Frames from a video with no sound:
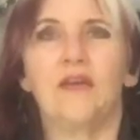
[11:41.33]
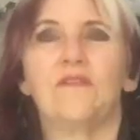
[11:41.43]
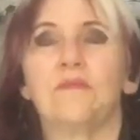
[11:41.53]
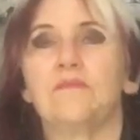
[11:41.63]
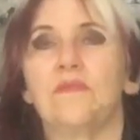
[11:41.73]
if
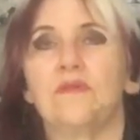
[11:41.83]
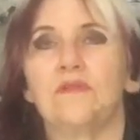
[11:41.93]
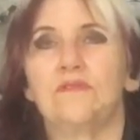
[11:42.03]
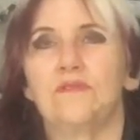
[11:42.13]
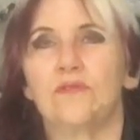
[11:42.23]
I'm
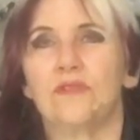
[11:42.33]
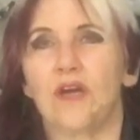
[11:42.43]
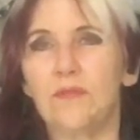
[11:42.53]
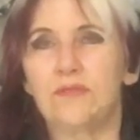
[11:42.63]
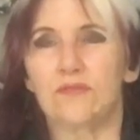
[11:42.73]
doing
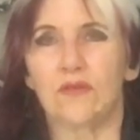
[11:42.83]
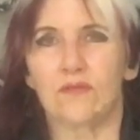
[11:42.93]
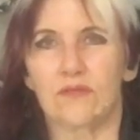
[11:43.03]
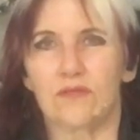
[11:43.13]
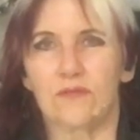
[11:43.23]

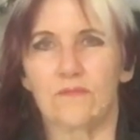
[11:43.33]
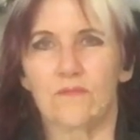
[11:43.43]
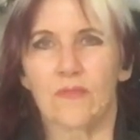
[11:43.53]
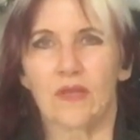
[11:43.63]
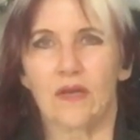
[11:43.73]
upstrokes,
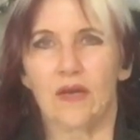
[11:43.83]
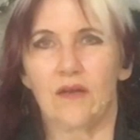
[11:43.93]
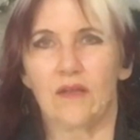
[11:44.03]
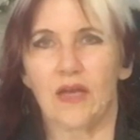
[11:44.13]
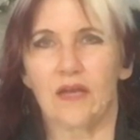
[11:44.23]

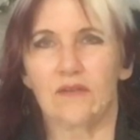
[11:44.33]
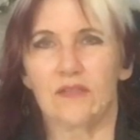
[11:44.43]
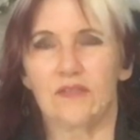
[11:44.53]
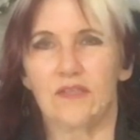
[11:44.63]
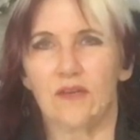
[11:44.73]
I'll angle
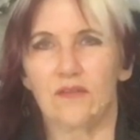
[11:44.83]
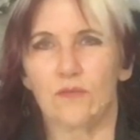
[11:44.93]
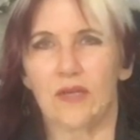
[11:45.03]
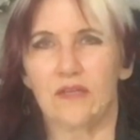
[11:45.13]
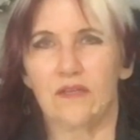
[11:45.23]
it the other
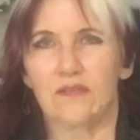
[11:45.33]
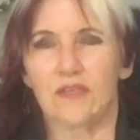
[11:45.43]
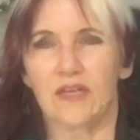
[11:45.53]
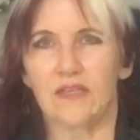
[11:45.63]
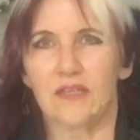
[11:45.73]
way
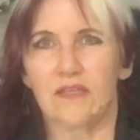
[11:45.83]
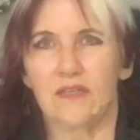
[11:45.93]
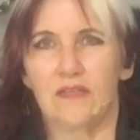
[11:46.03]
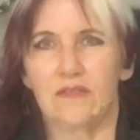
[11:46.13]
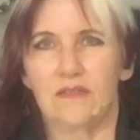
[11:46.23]
slightly.
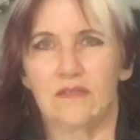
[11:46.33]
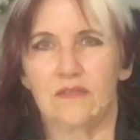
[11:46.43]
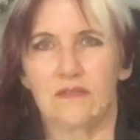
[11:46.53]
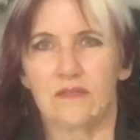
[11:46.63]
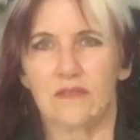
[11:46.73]

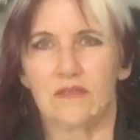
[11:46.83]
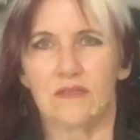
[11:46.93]
When